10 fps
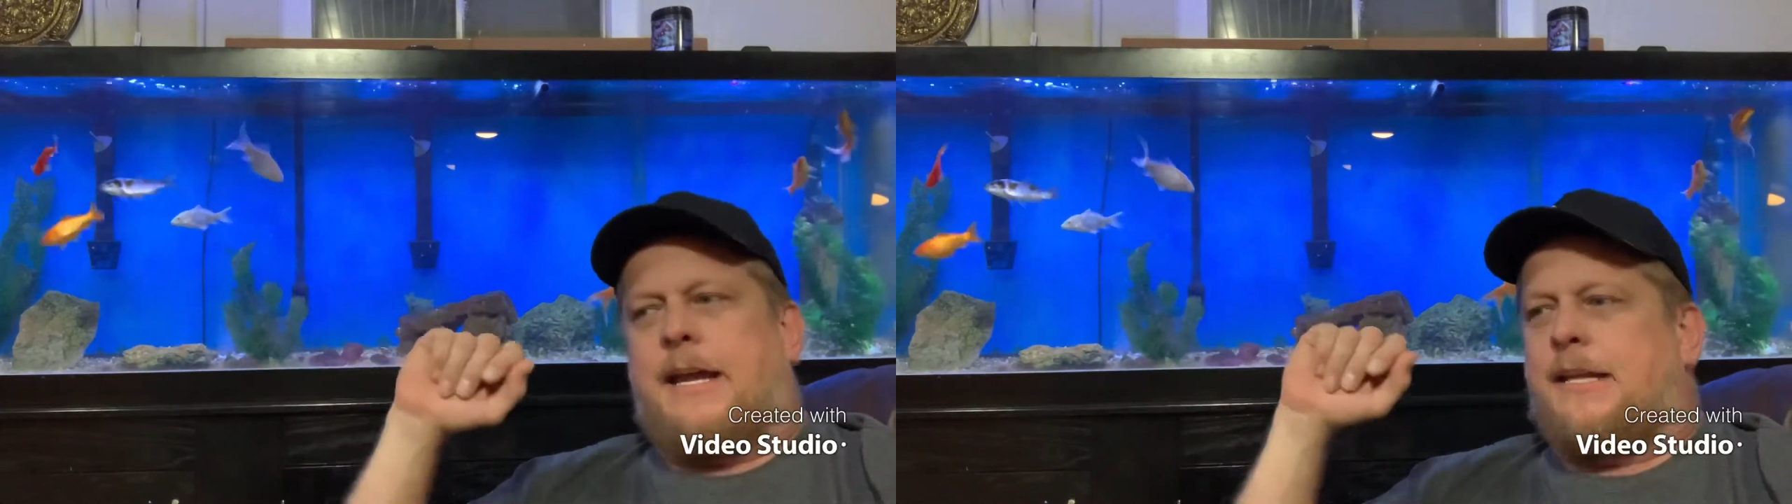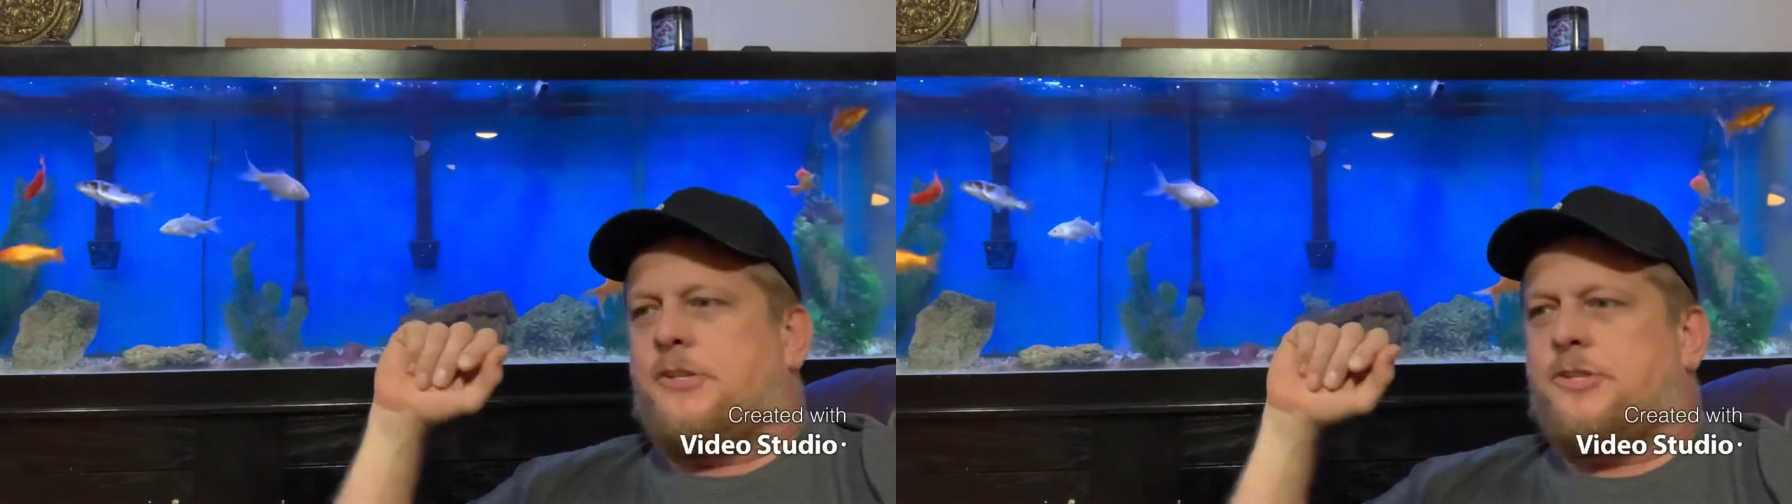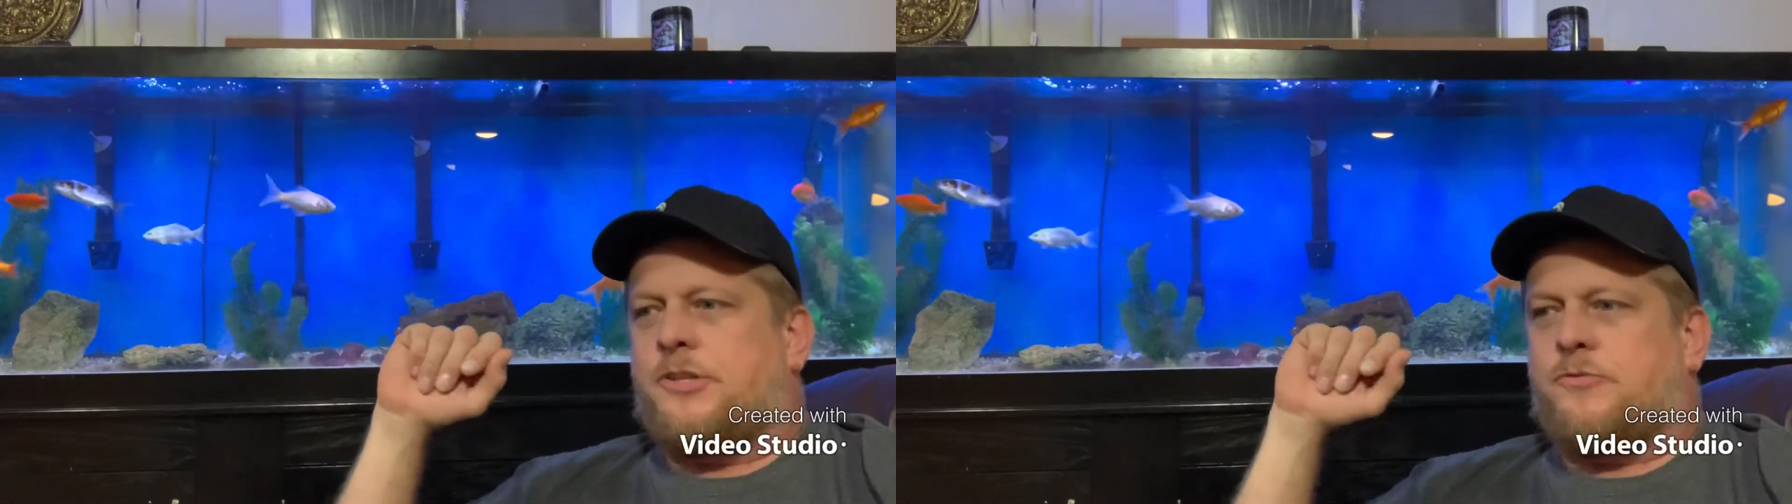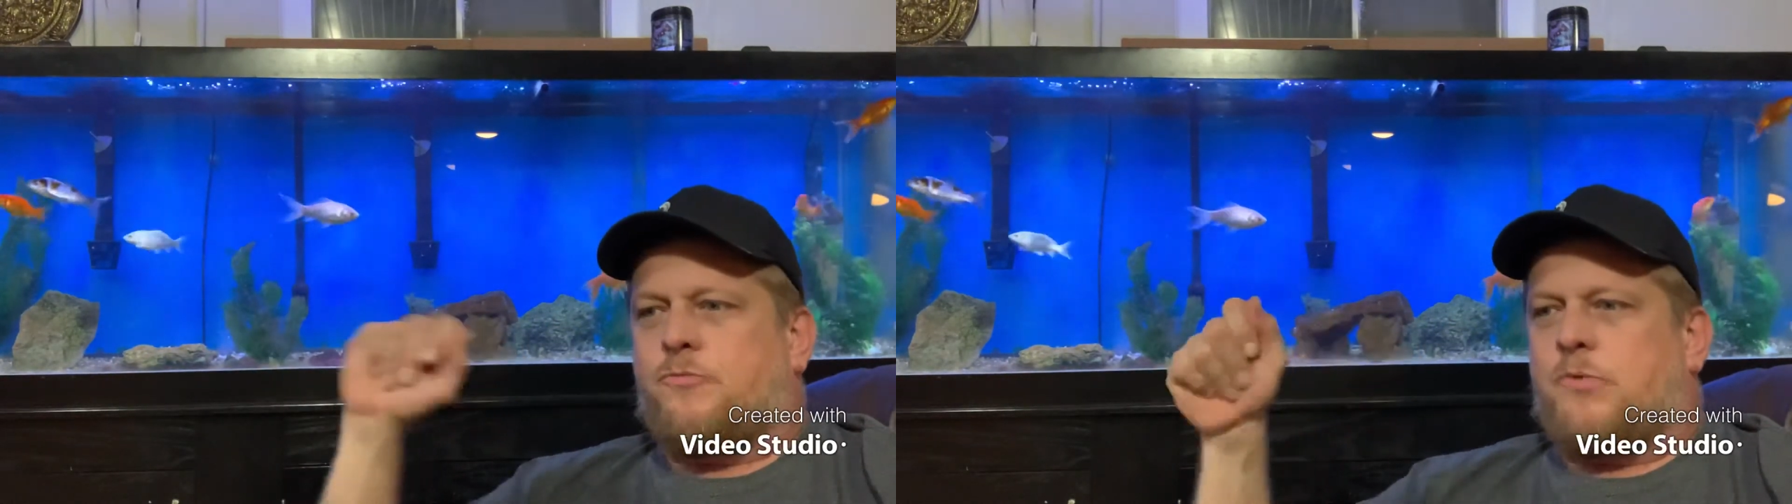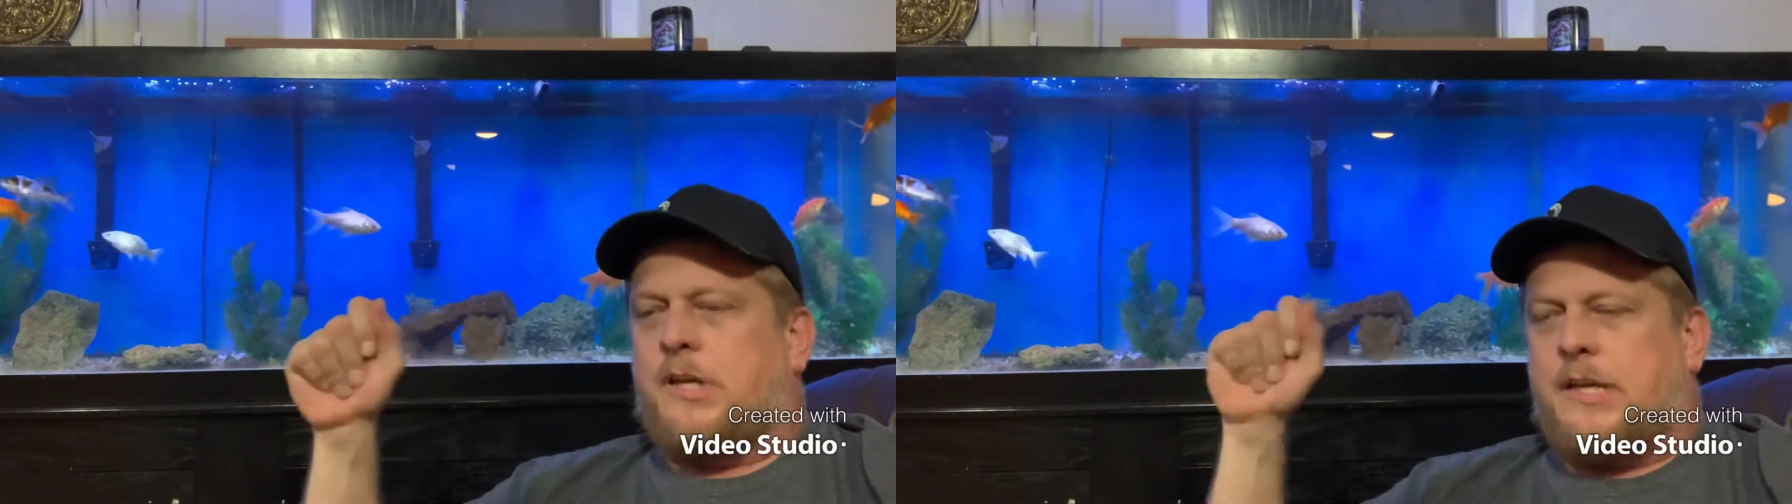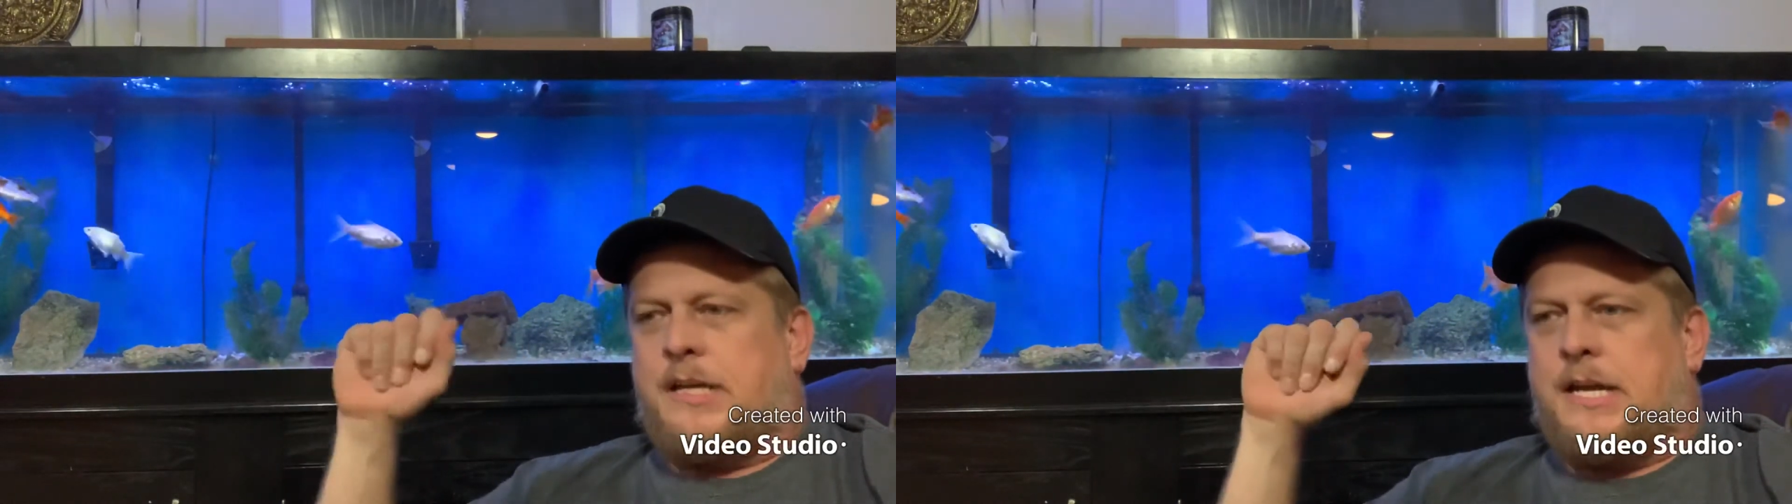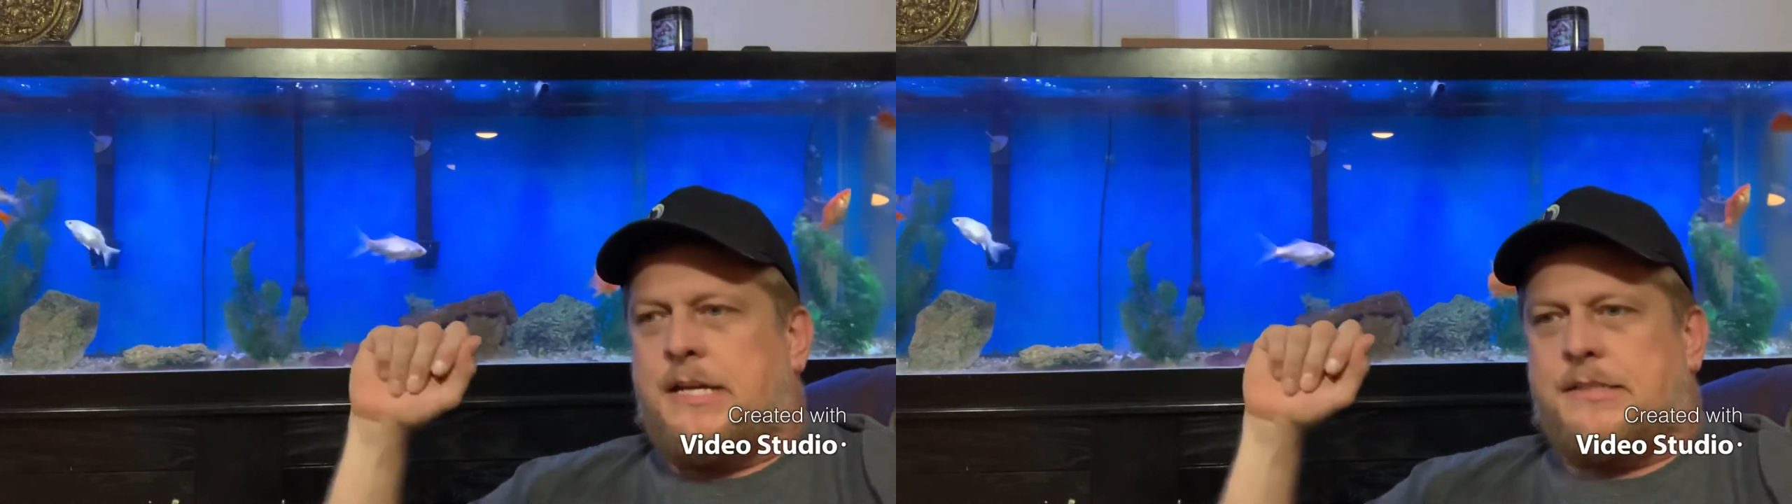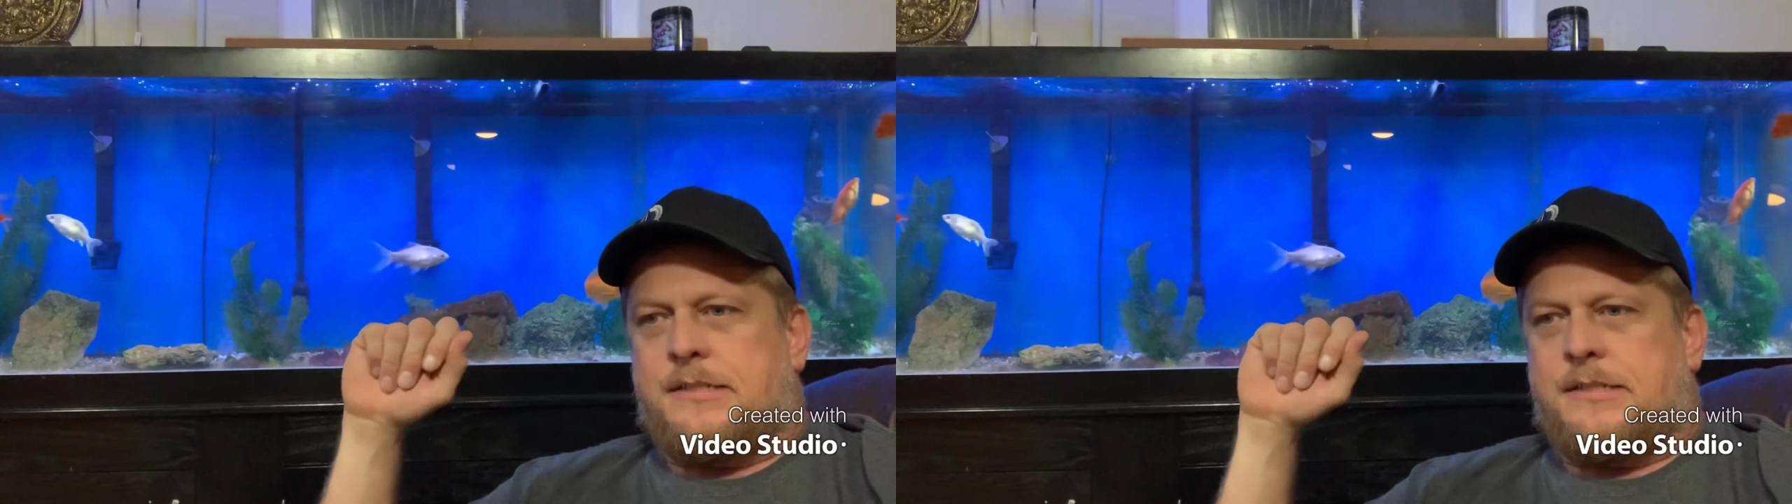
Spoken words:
He's just really nice.